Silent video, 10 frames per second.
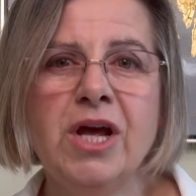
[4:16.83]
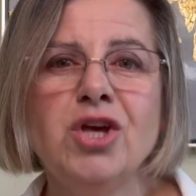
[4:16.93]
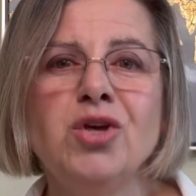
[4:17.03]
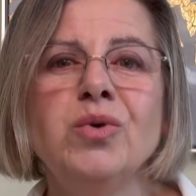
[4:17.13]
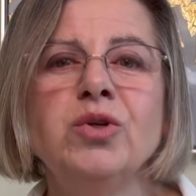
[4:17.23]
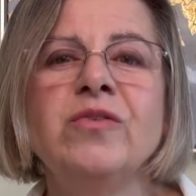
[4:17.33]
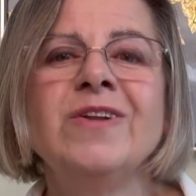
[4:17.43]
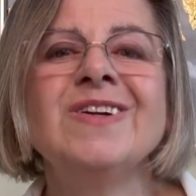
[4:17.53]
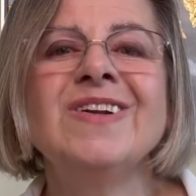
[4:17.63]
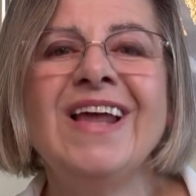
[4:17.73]
You want to feel
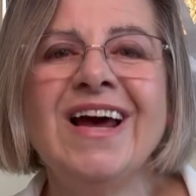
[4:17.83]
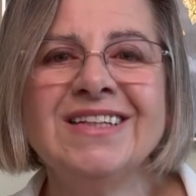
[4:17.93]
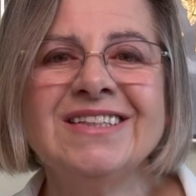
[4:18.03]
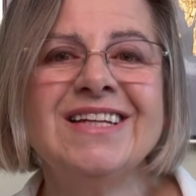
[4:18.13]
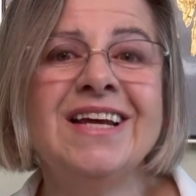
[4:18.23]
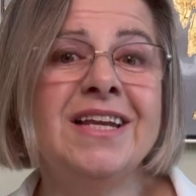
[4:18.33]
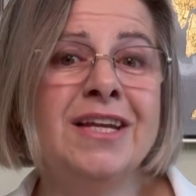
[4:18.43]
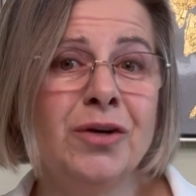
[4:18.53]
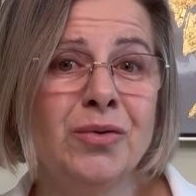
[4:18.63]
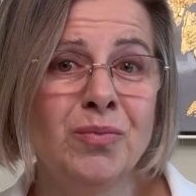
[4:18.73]
relaxed and in
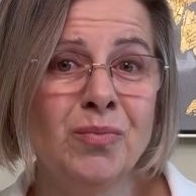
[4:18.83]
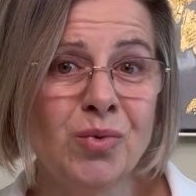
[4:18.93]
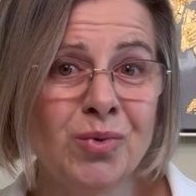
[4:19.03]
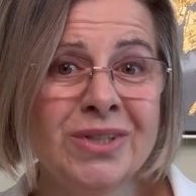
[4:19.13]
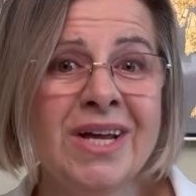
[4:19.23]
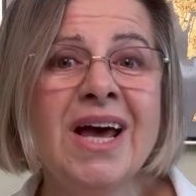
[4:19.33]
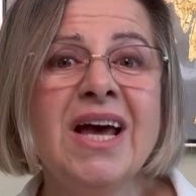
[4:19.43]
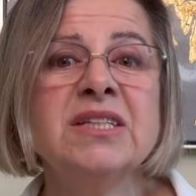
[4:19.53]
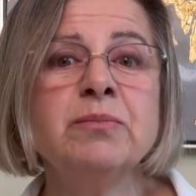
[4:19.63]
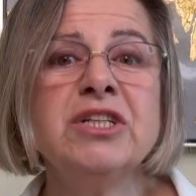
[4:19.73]
a good mood,
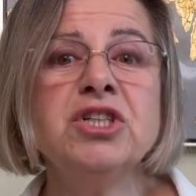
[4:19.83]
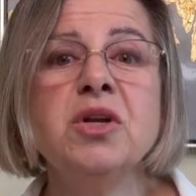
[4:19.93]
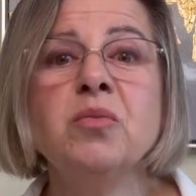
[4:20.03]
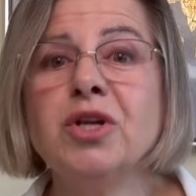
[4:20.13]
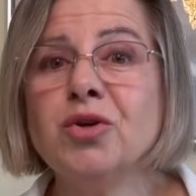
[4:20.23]
especially when you